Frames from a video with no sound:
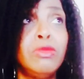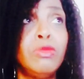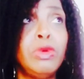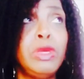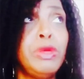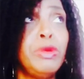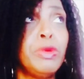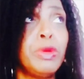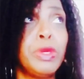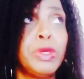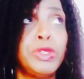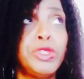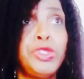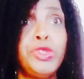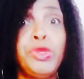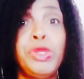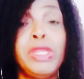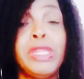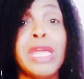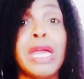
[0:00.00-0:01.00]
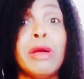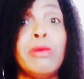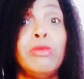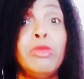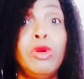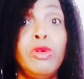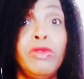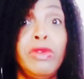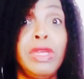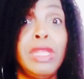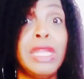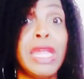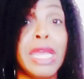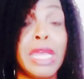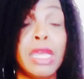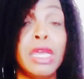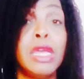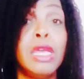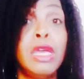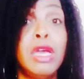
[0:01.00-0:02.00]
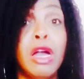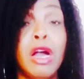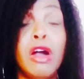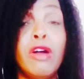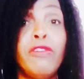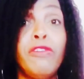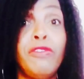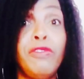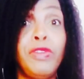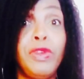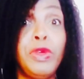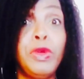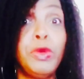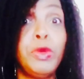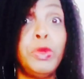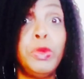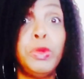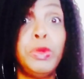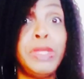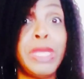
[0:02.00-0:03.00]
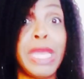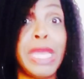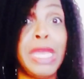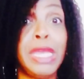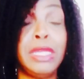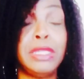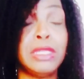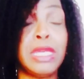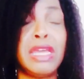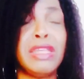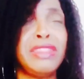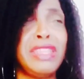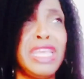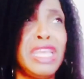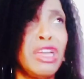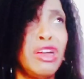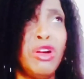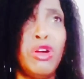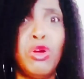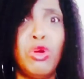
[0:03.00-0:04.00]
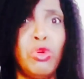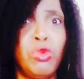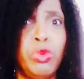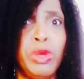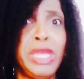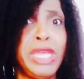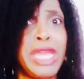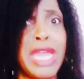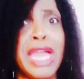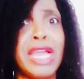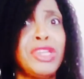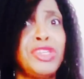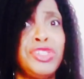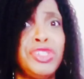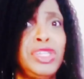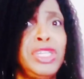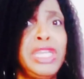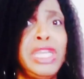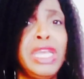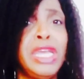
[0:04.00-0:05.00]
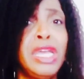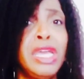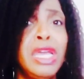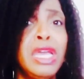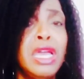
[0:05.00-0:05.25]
We were shooting that movie like a few days, I think a whole week actually,